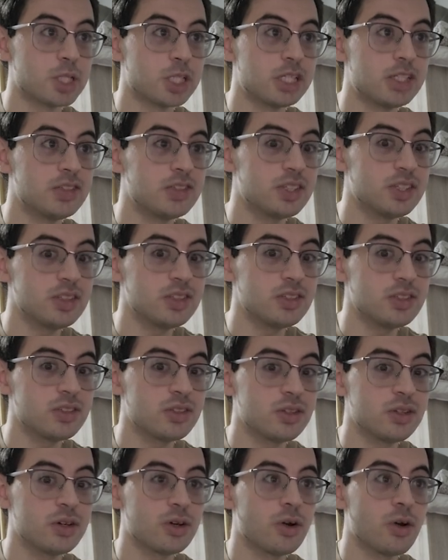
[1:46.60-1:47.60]
distance
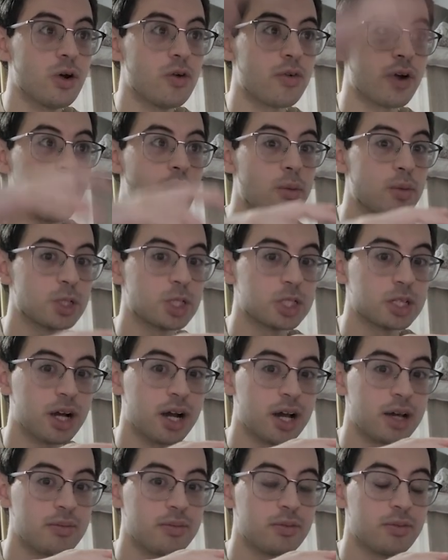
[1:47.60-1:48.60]
over how much
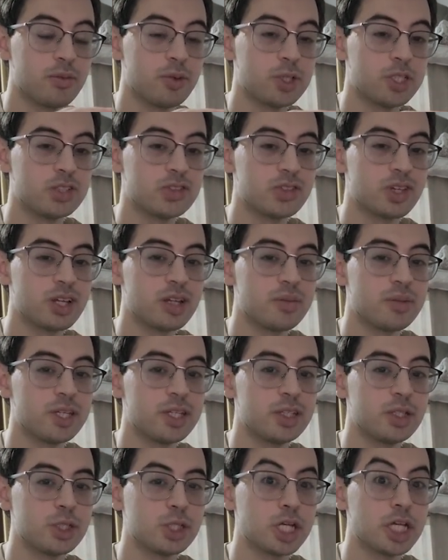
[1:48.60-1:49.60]
time, which is going to
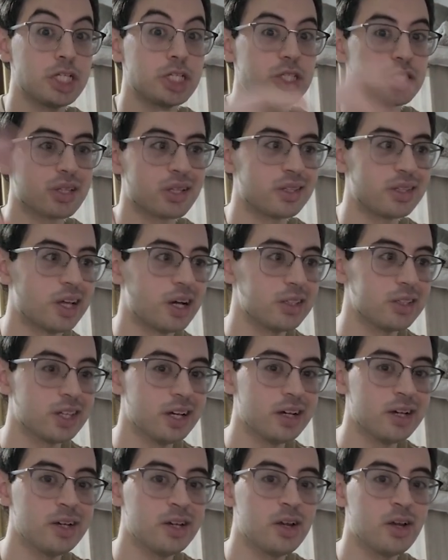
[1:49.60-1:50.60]
be changed to
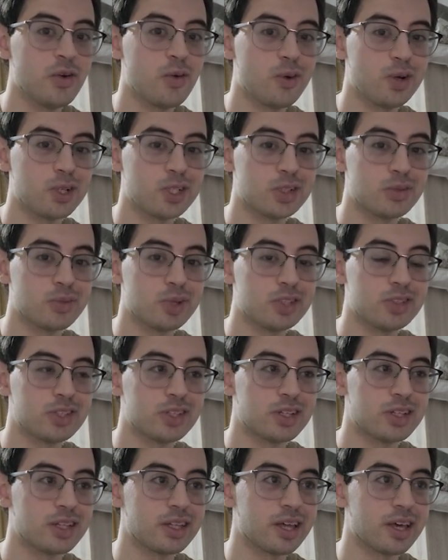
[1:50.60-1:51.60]
delta, which is
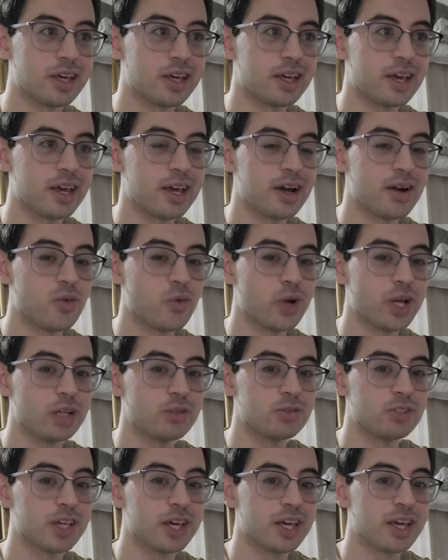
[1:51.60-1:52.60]
basically like a way
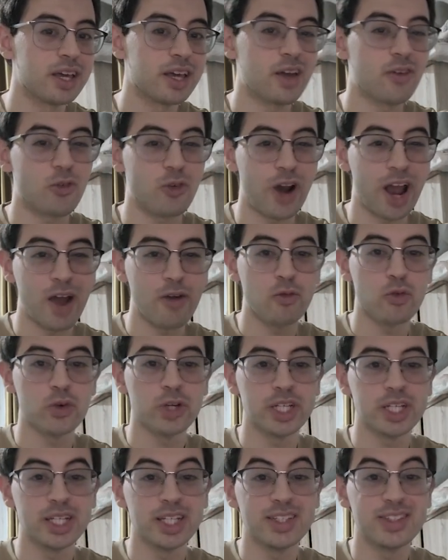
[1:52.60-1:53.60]
of saying for
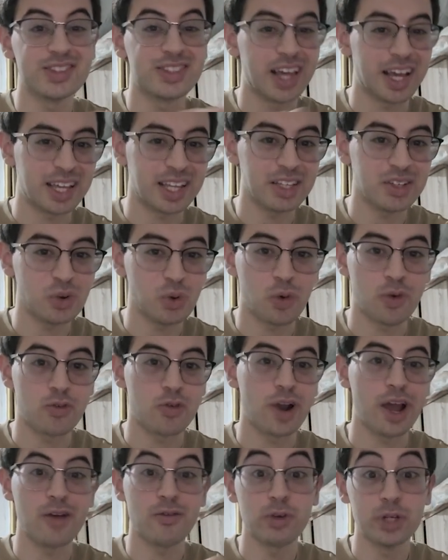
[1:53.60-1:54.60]
every second or
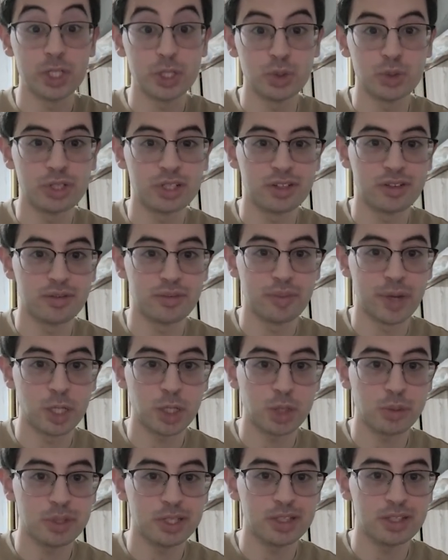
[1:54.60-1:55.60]
for every unit of
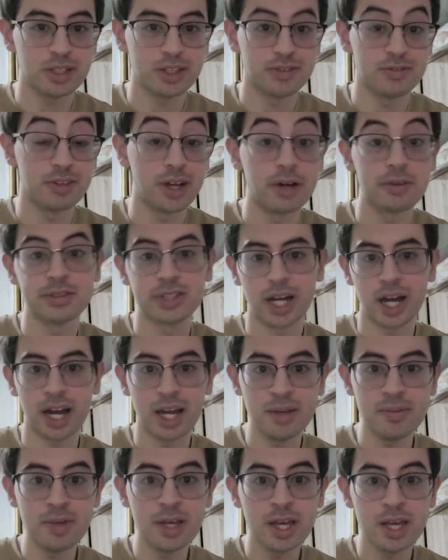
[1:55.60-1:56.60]
measurement of
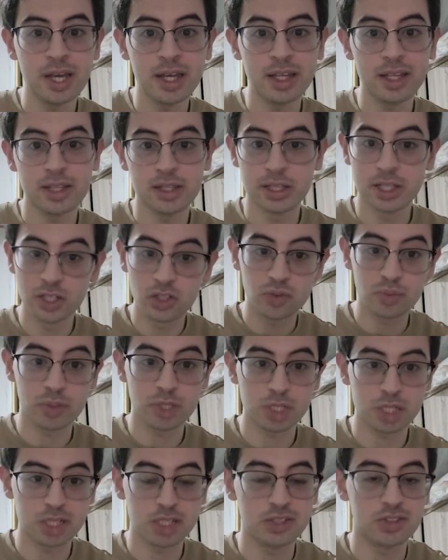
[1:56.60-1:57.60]
time, this
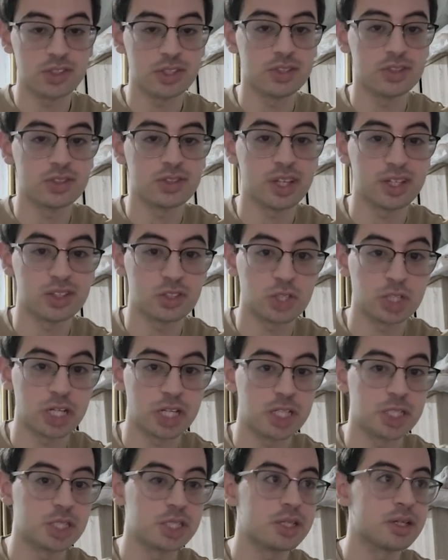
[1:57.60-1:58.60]
much distance has
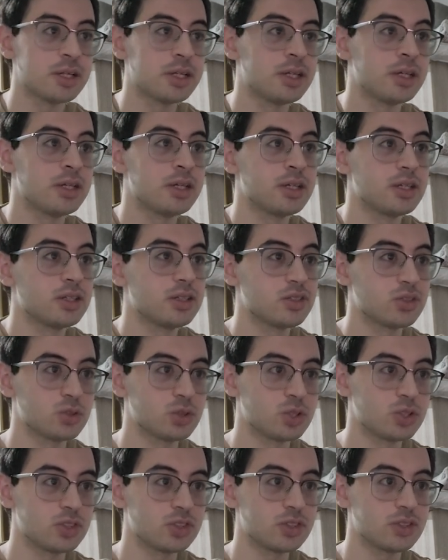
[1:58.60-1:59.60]
changed. So it's
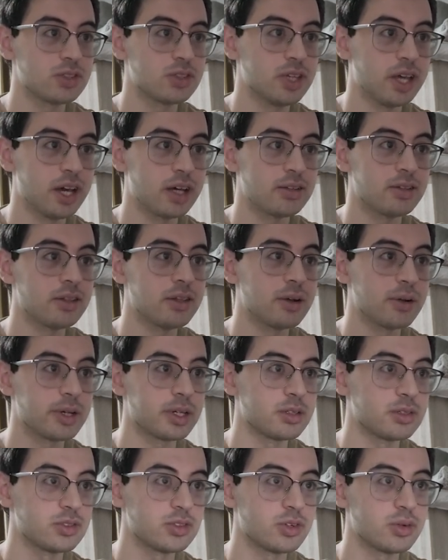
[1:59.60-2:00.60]
just, yeah, there we
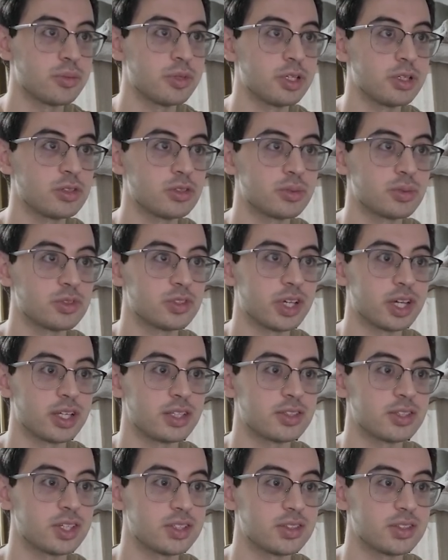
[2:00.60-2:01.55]
go, 0 meters per second. So